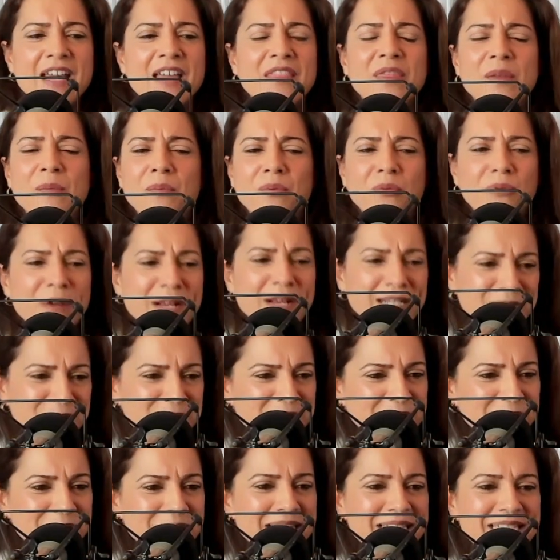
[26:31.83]
The press
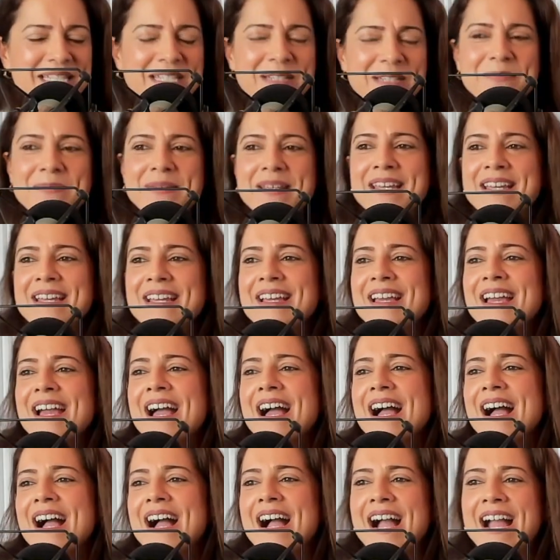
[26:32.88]
was mean to me.
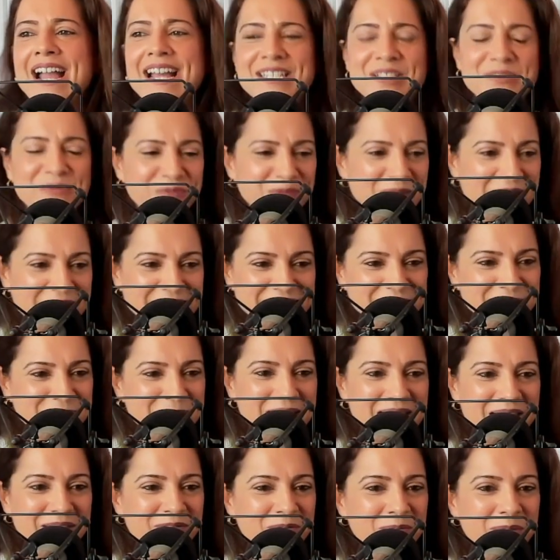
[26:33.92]
I had to raise
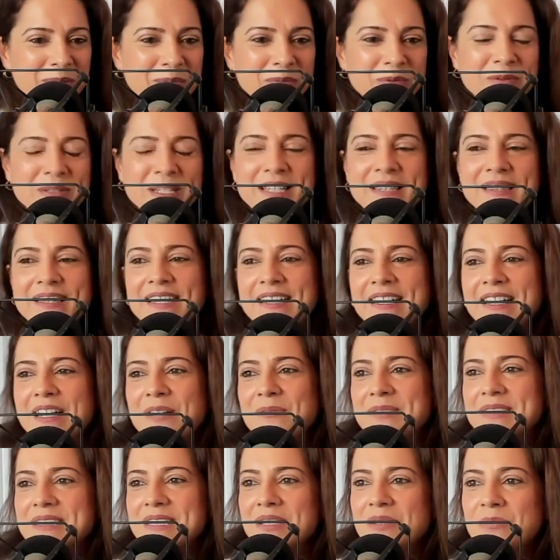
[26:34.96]
money from people who didn't think I
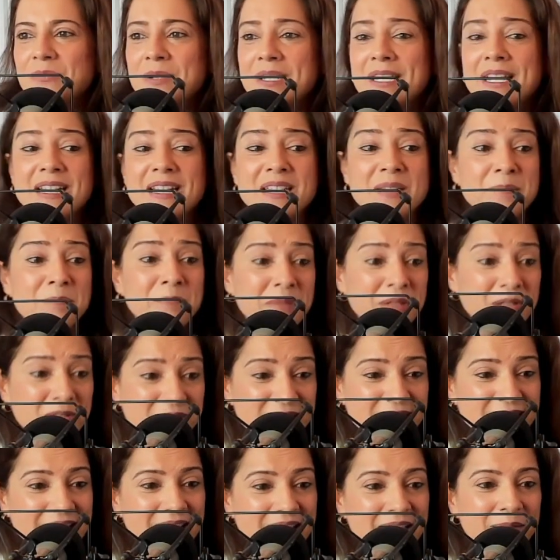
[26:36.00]
was going to win. I had to
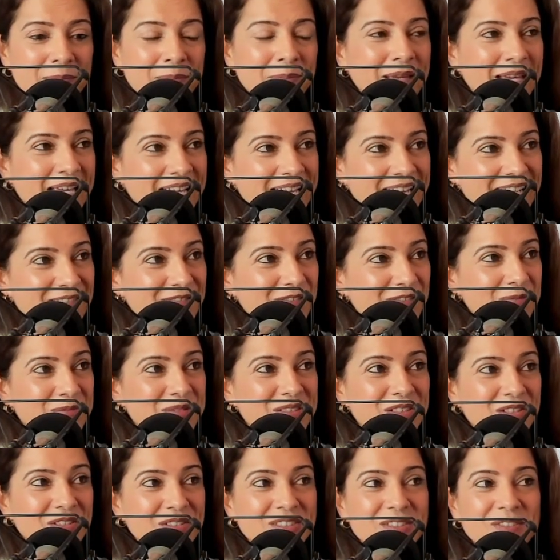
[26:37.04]
build a campaign from
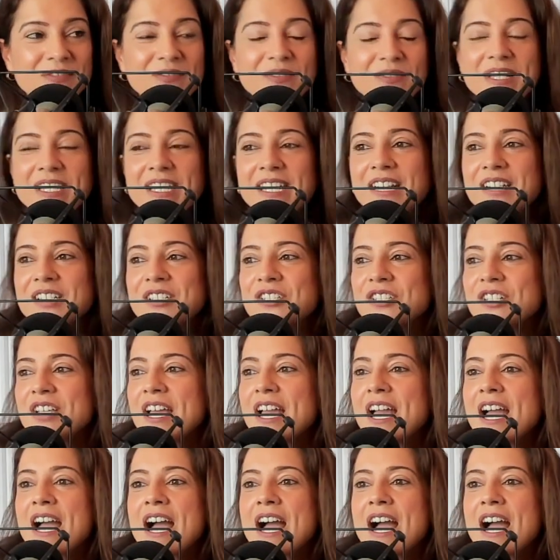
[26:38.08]
start to finish.